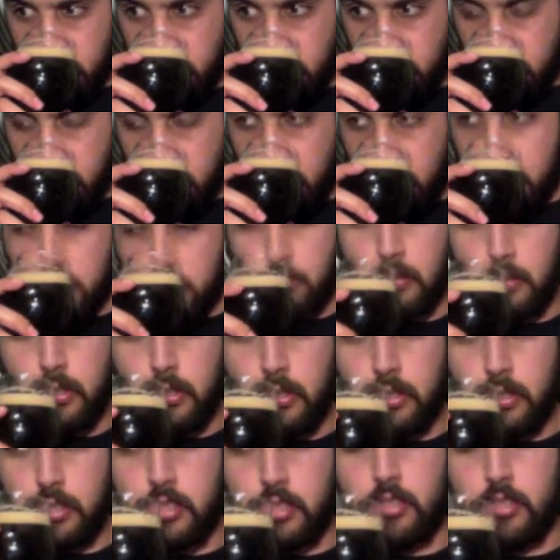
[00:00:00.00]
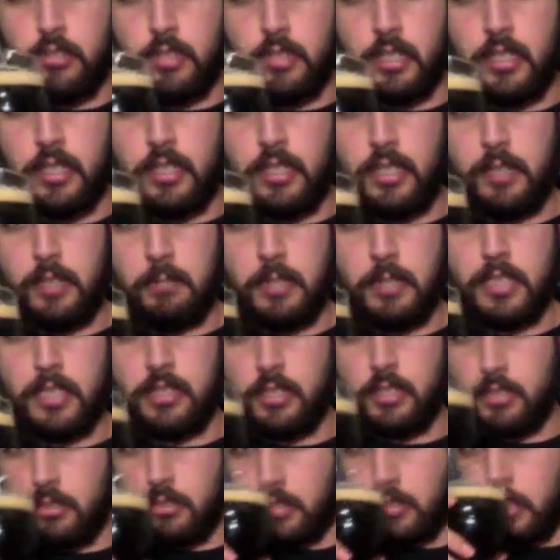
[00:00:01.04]
Much more so than the
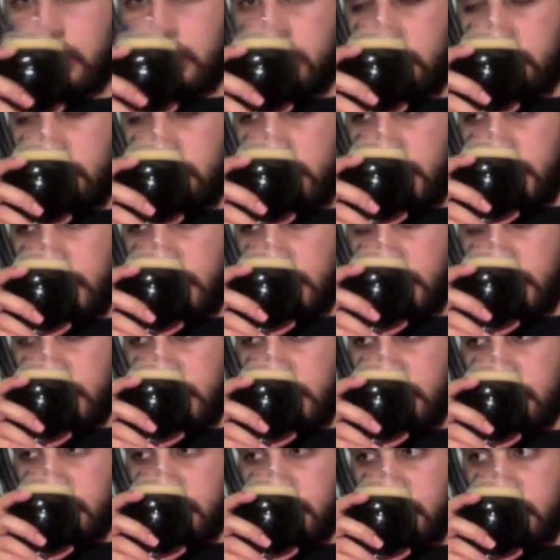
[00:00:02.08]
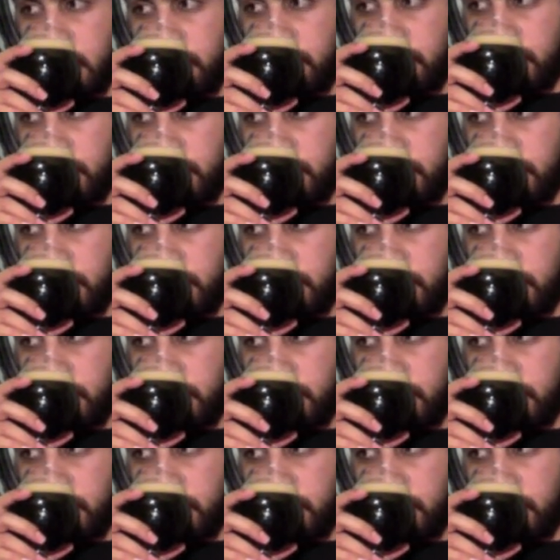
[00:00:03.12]
basic Terrestrial I had last time.